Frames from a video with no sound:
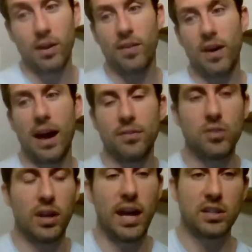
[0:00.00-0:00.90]
25,
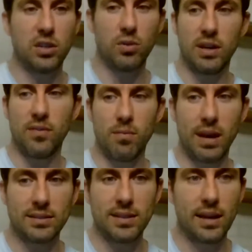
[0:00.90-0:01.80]
so it actually would even
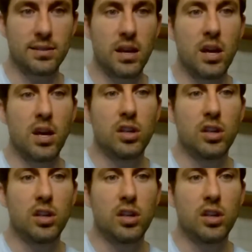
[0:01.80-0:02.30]
make sense.